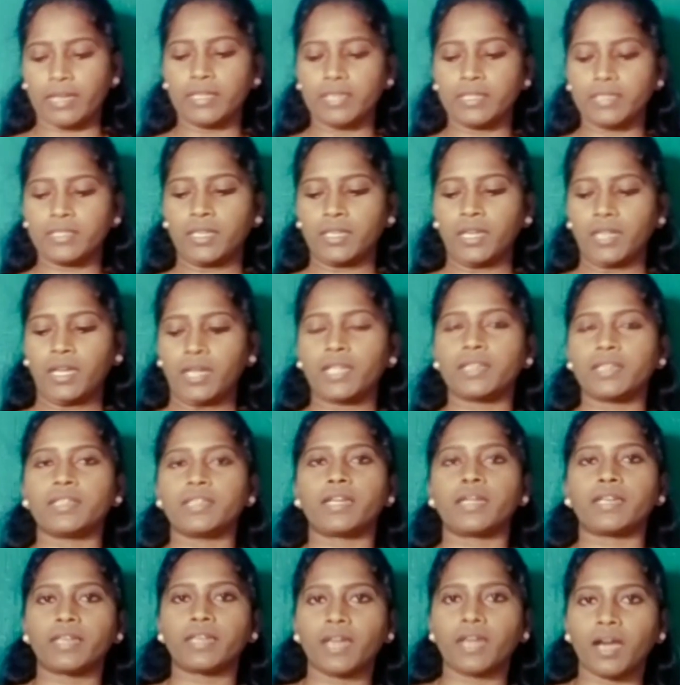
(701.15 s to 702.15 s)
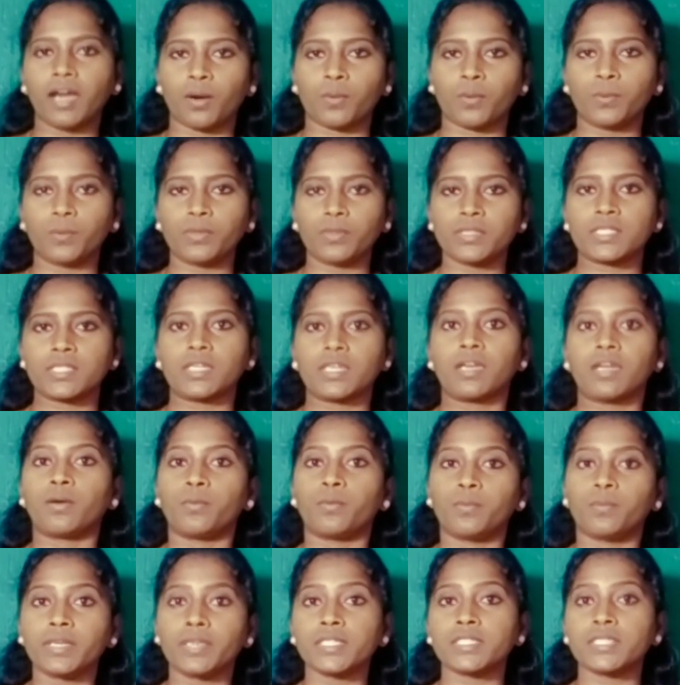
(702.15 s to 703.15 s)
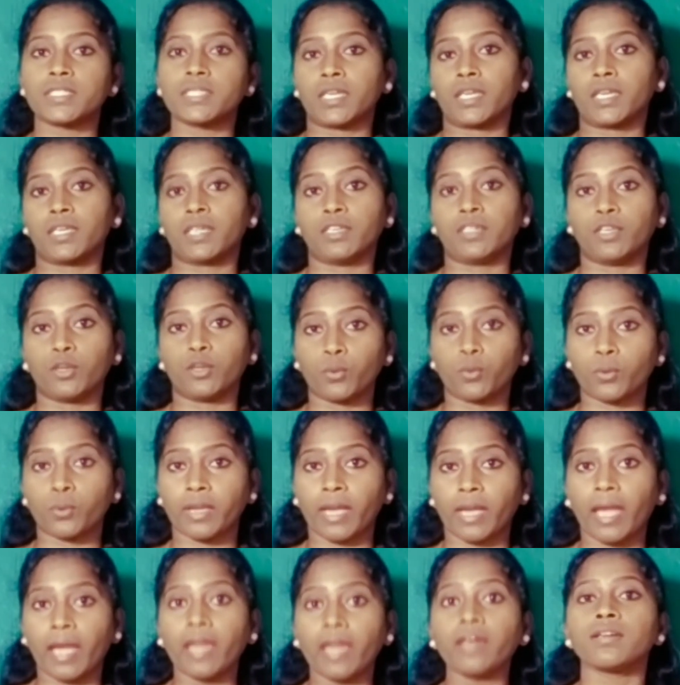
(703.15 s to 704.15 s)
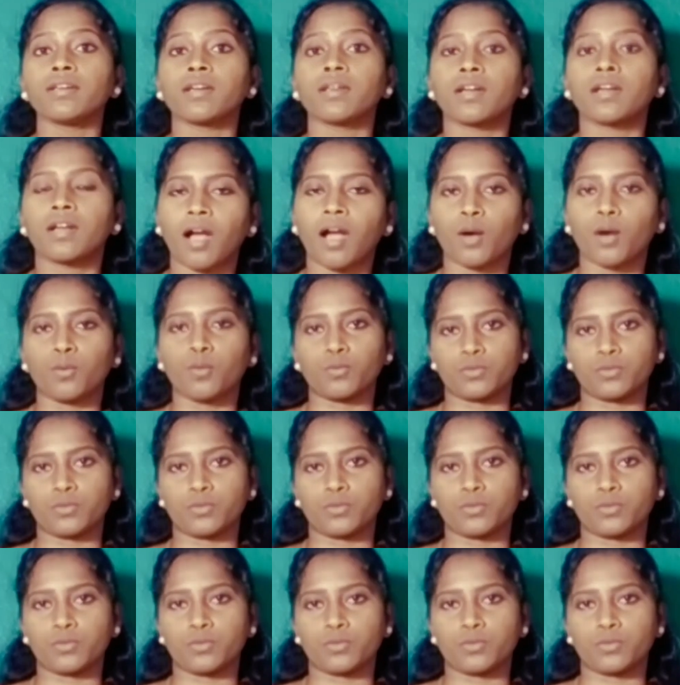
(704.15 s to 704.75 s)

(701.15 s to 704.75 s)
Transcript: the nouns which you can count.